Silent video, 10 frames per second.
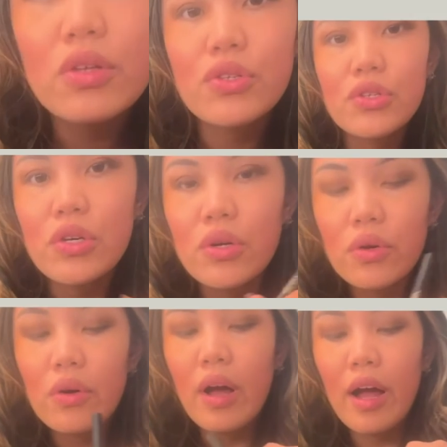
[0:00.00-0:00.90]

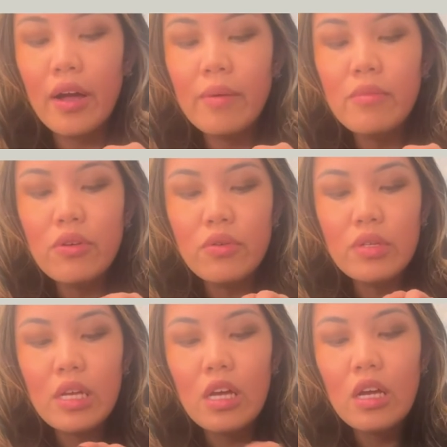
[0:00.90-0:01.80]
so i'm
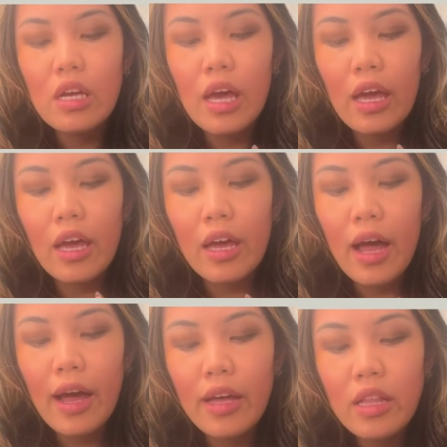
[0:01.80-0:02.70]
using a
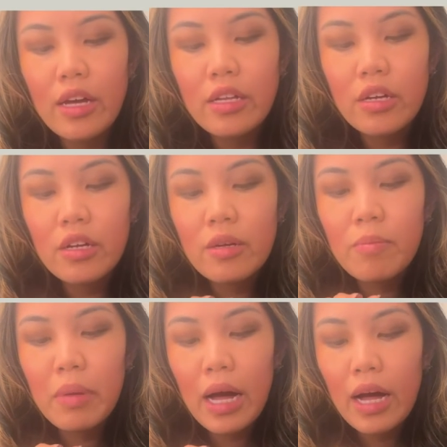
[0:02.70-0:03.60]

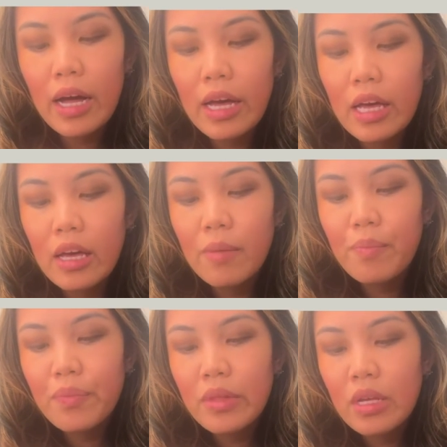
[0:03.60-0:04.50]
eyeliner by
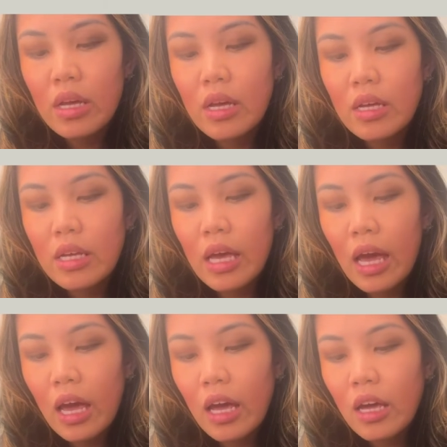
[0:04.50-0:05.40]

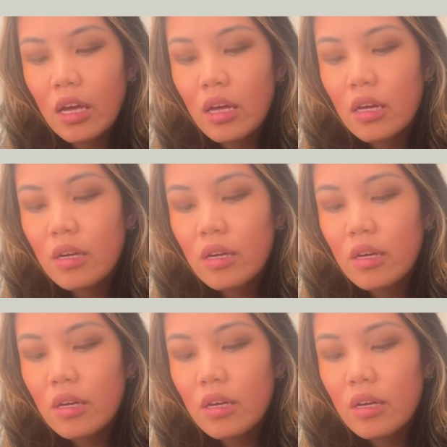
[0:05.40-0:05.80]
k